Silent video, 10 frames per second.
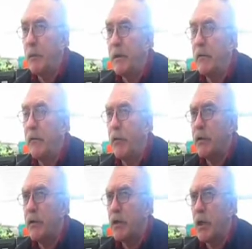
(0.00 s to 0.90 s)
we presented the
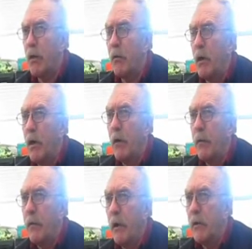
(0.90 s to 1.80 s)
first show,
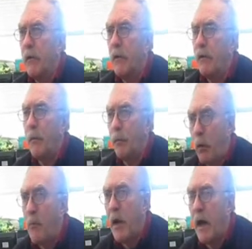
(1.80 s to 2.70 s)
the
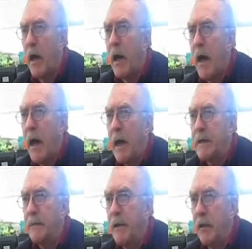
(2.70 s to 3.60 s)
premiere
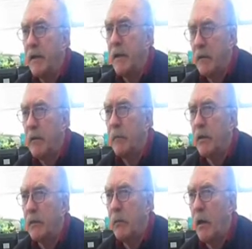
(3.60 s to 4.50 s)
has been done here in
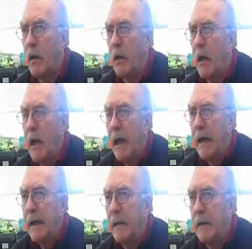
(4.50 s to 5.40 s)
Montreal
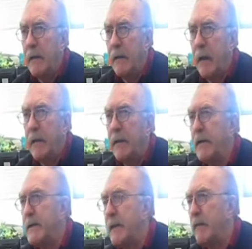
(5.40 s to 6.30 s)
in
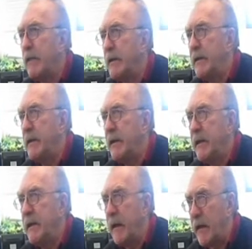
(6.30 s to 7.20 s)

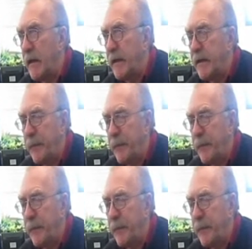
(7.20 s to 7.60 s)
1979.